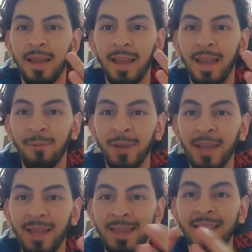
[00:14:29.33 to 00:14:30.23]
and we
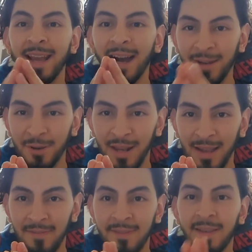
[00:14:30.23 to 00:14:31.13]
get the "on your
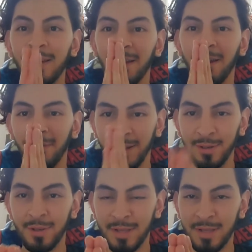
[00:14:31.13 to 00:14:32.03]
left,"
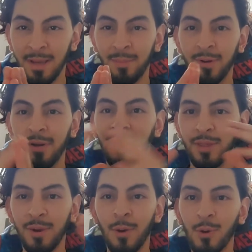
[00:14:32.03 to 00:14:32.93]
Avengers assemble,
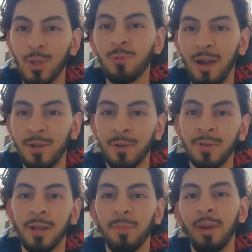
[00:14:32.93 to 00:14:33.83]
the whole squad
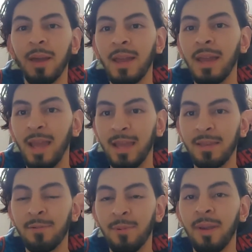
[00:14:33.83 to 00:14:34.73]
shows up, and
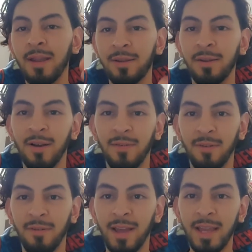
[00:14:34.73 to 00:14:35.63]
the remainder of
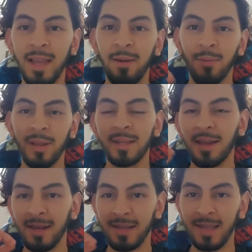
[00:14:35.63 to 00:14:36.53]
the fight plays
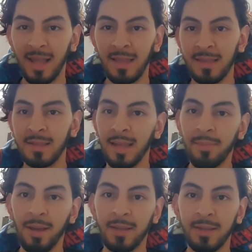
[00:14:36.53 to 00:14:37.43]
out exactly the
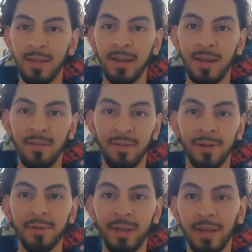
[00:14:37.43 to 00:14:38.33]
same as it did in
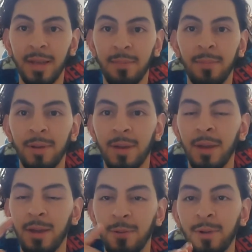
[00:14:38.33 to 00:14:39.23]
Avengers Endgame.
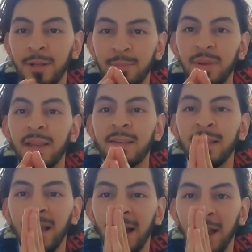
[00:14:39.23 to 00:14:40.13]
Rest in
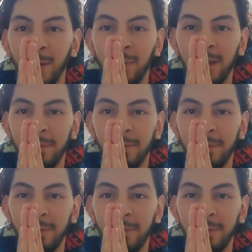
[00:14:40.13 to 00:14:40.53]
peace, Iron Man.